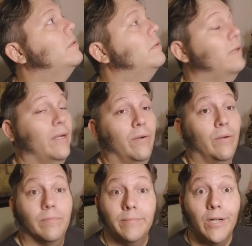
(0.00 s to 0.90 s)
I don't
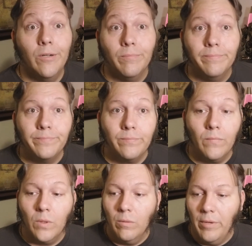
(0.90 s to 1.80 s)
know.
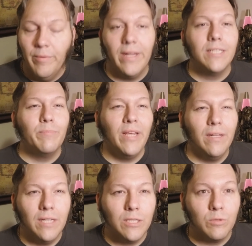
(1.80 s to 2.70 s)
But anyway, that's
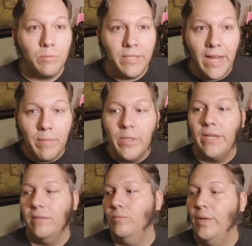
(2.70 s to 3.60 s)
me. That's what's been
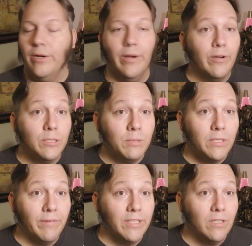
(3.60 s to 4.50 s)
happening. We had a great Christmas.
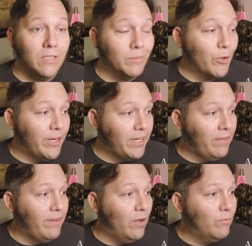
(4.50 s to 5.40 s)
Everything's awesome. Greeny
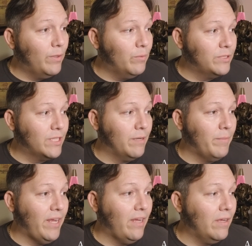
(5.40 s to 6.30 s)
TV hopefully was going to
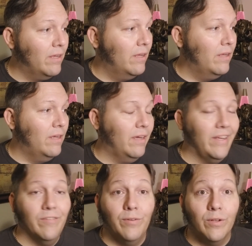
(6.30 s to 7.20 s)
be
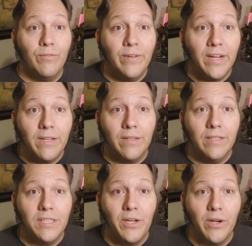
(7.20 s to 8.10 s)
in full effect
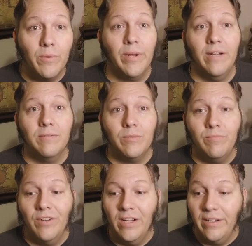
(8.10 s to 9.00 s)
this year. We're going to have some
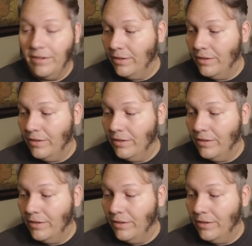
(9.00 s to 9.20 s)
fun.